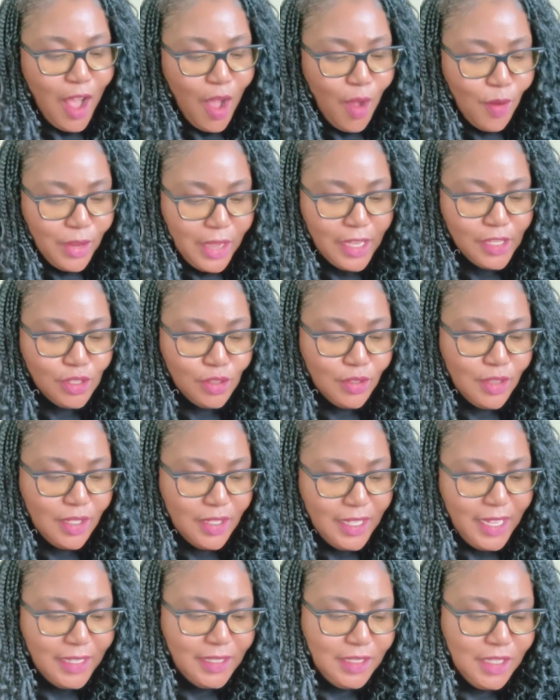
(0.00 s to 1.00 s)
okay, so the
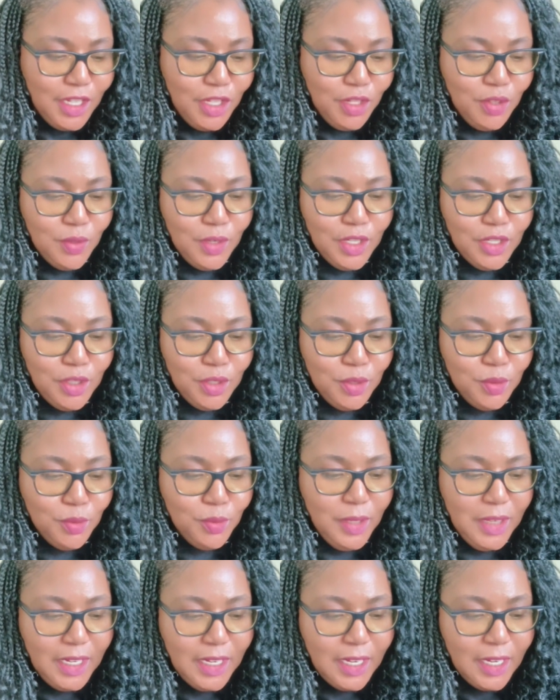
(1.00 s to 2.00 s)
next thing you need to do
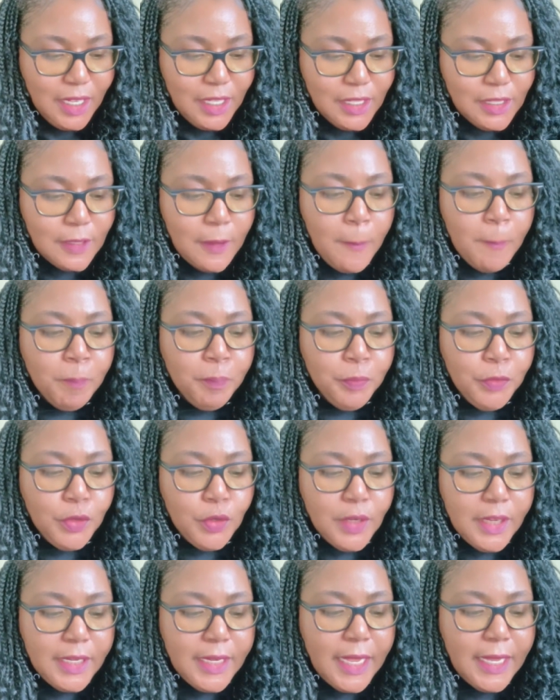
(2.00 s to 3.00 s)
is you
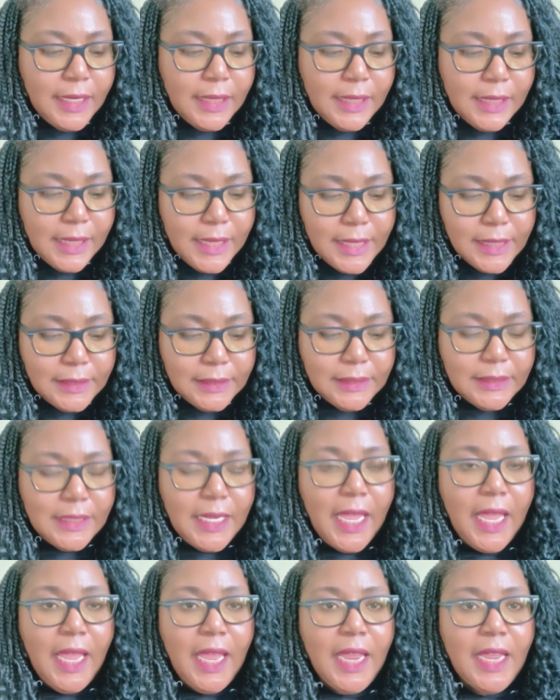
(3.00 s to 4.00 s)
need at least
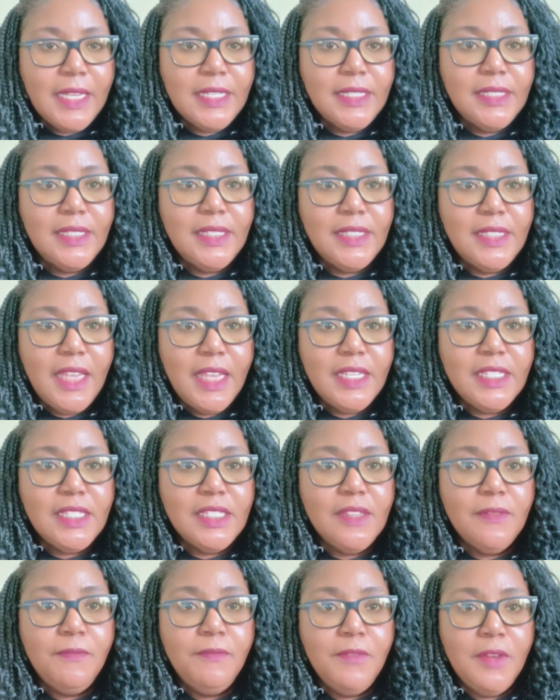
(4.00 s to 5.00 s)
a
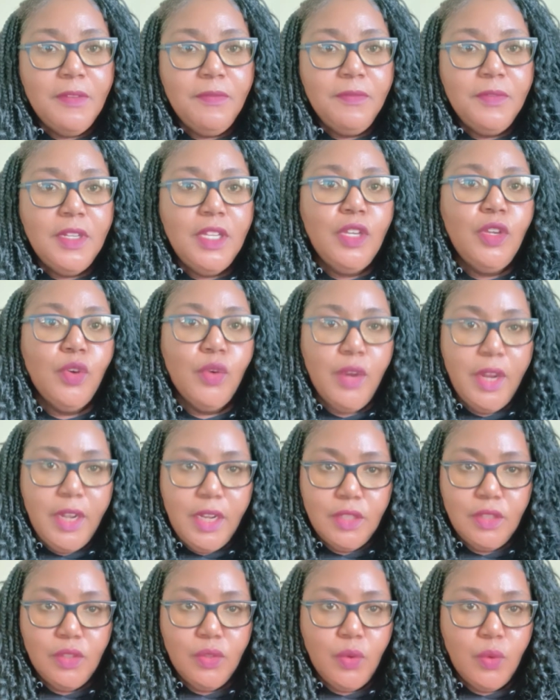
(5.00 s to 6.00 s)
650 credit
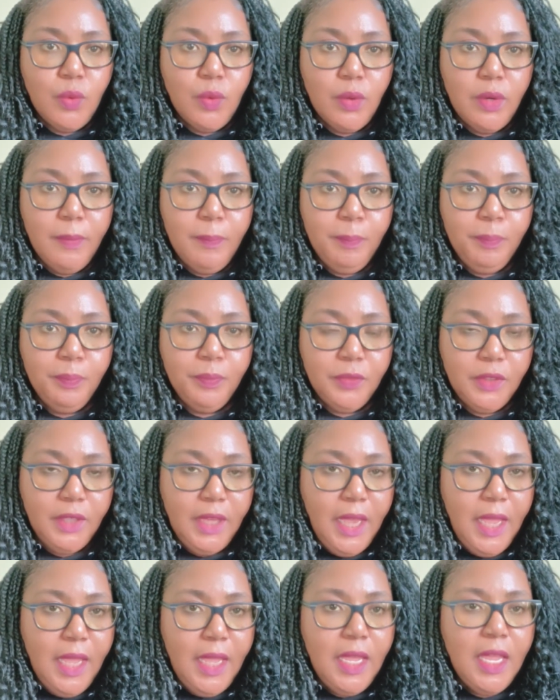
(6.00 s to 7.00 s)
score.
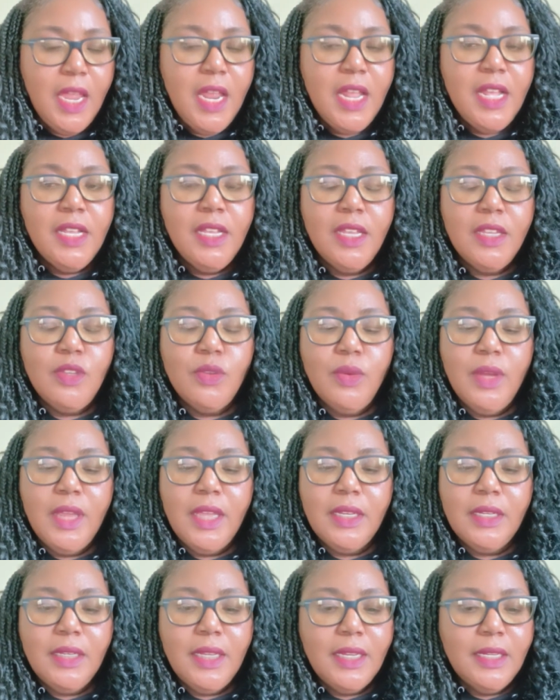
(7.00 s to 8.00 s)
Okay, you
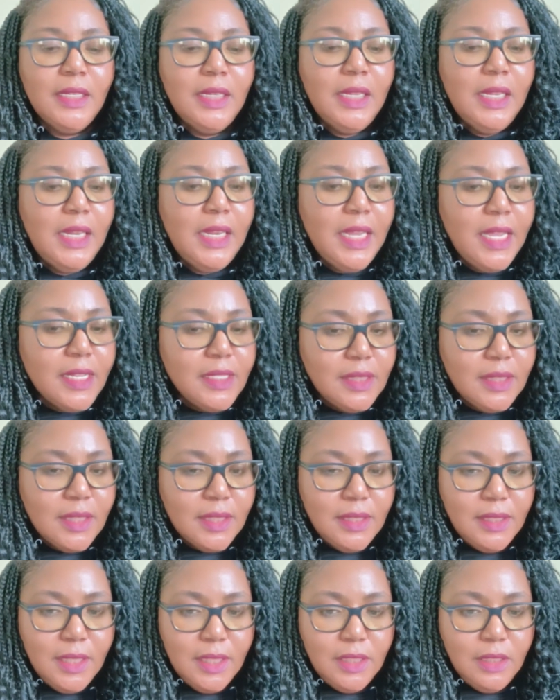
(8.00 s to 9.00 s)
at, at least the
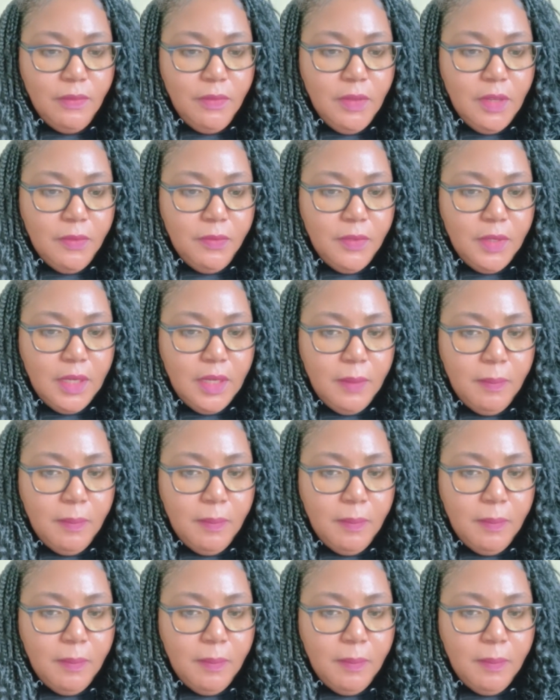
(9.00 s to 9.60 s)
650